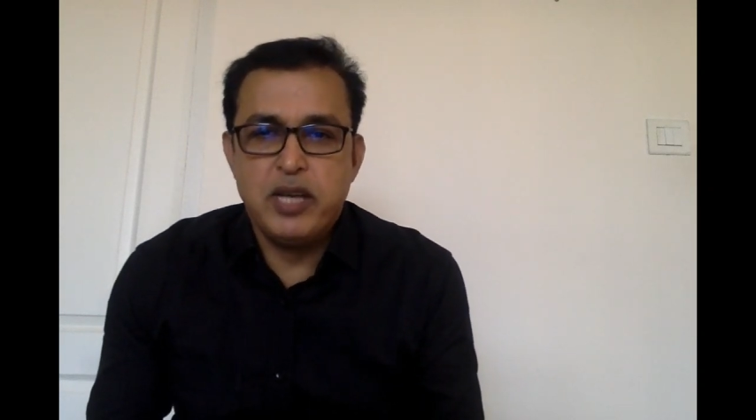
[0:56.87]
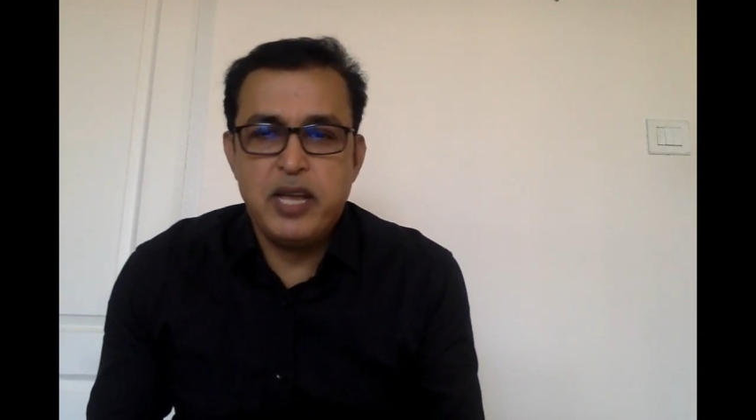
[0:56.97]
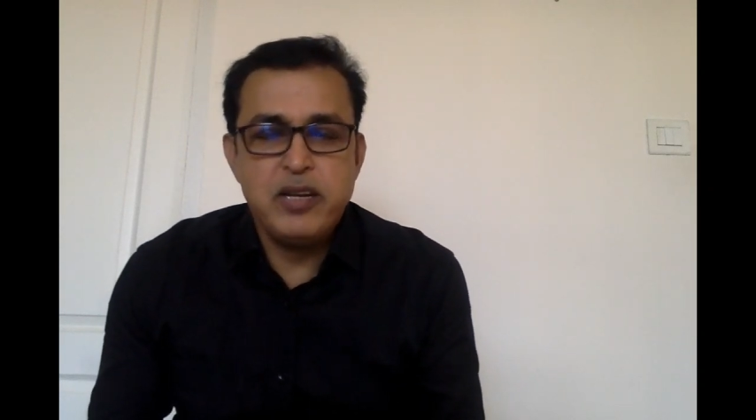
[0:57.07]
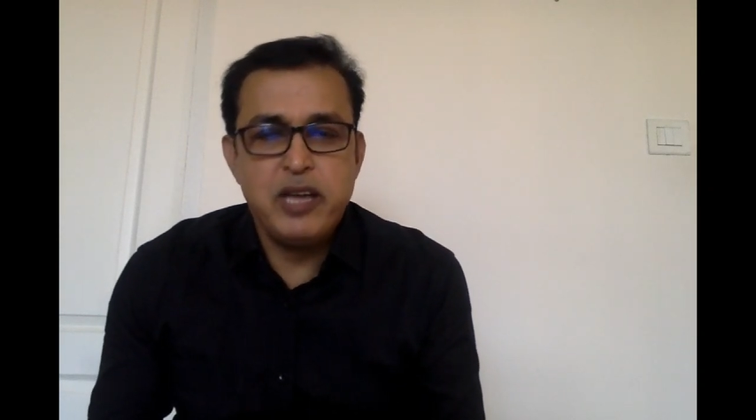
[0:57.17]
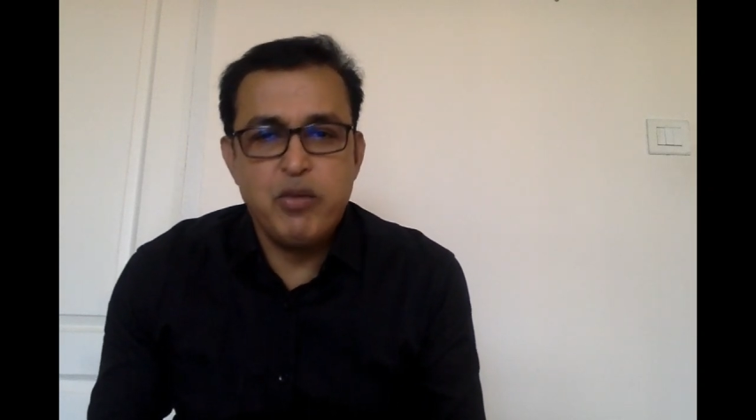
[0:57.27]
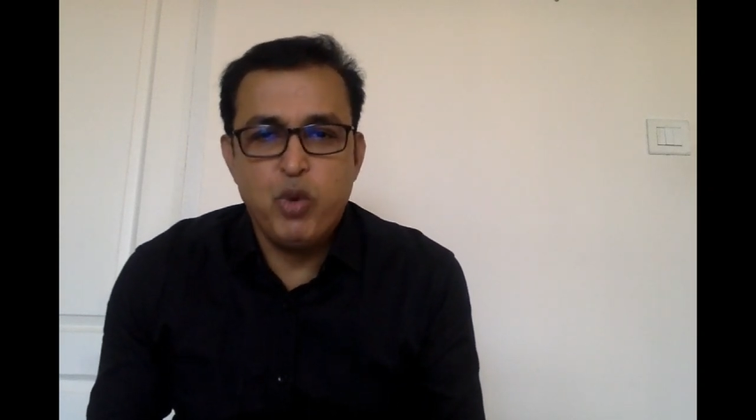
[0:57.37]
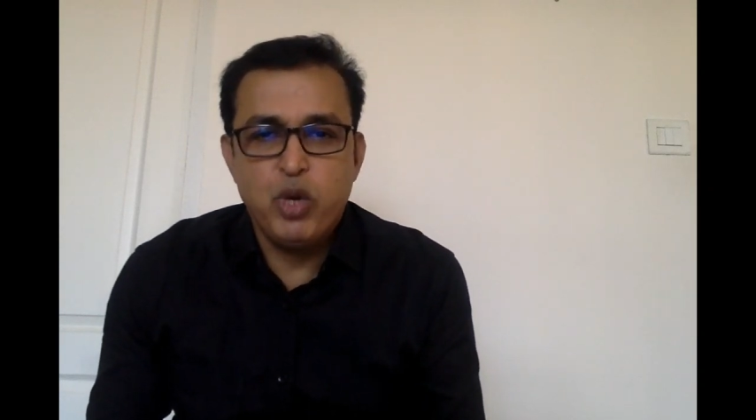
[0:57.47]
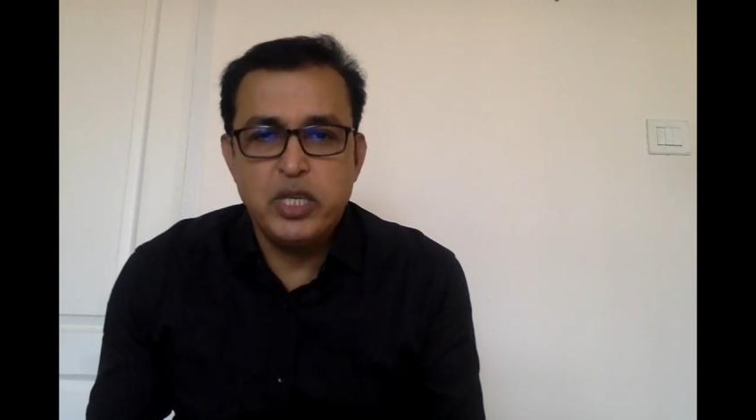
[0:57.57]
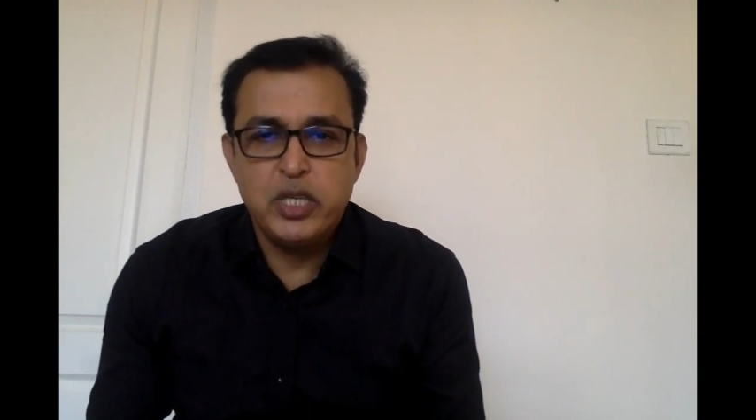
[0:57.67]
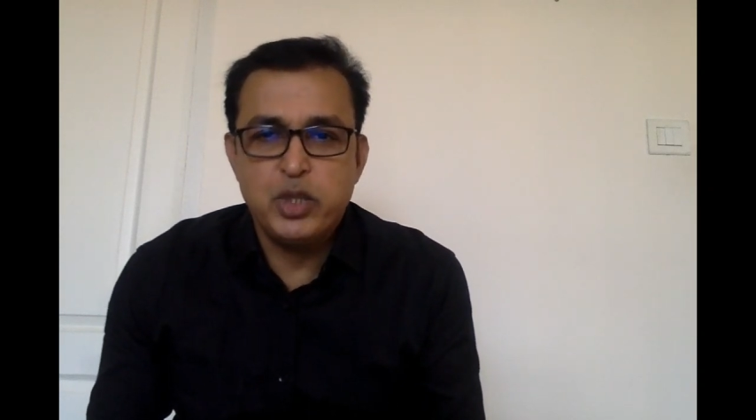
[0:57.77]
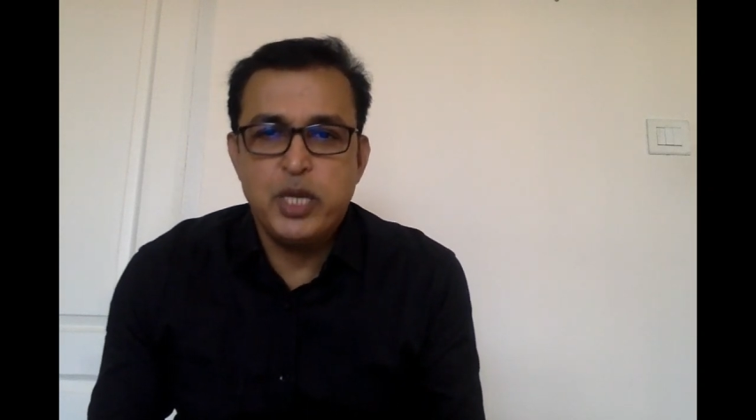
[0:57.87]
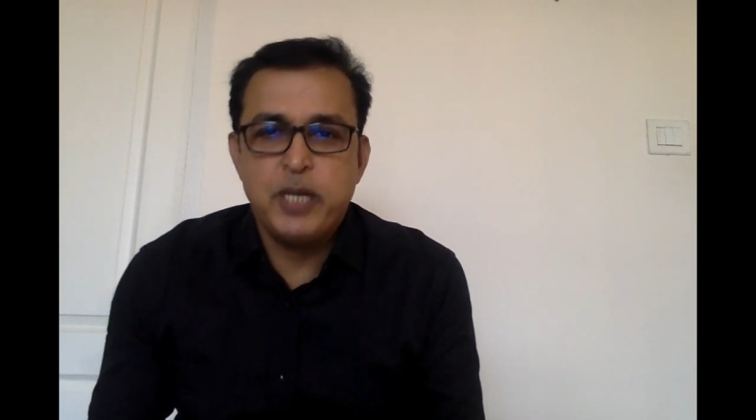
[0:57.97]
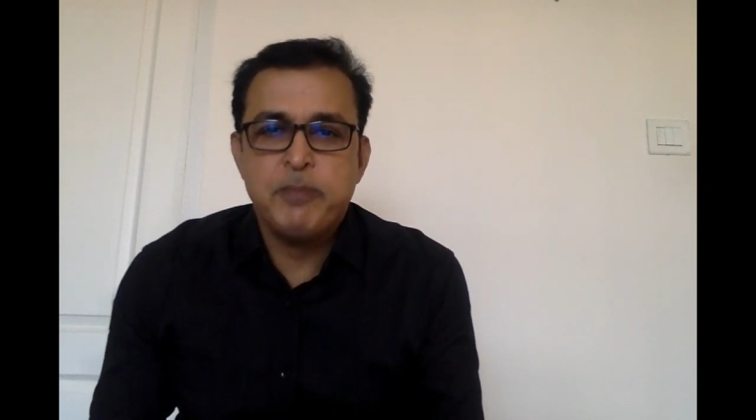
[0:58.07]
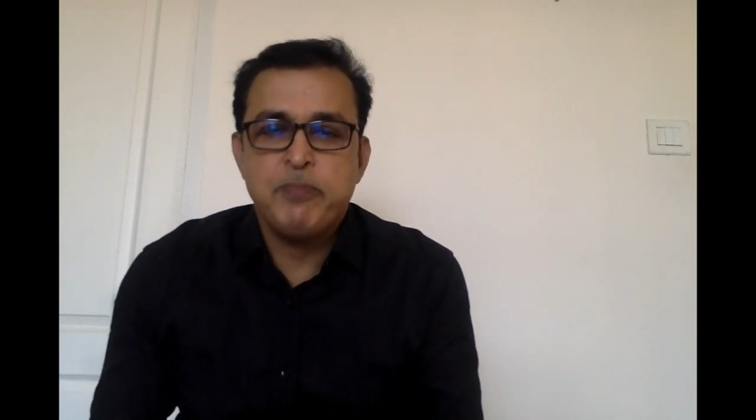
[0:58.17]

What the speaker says: entire world it is there,